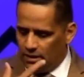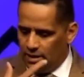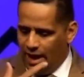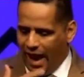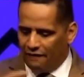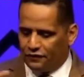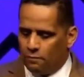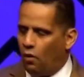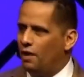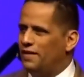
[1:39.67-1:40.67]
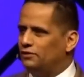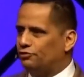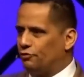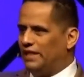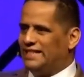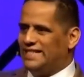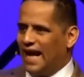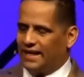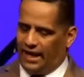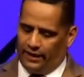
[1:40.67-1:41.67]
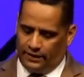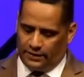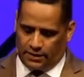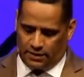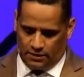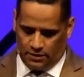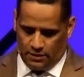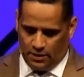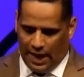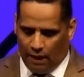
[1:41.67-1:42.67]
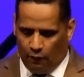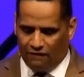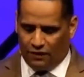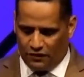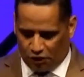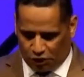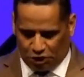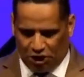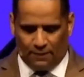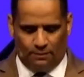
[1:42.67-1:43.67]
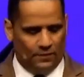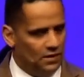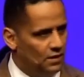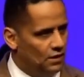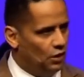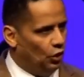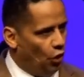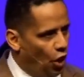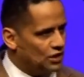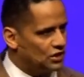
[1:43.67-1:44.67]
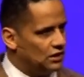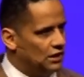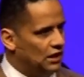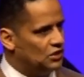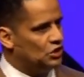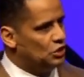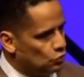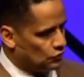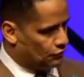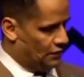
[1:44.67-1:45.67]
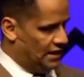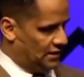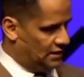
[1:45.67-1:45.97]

After more than three decades, however, the ship lost its usefulness.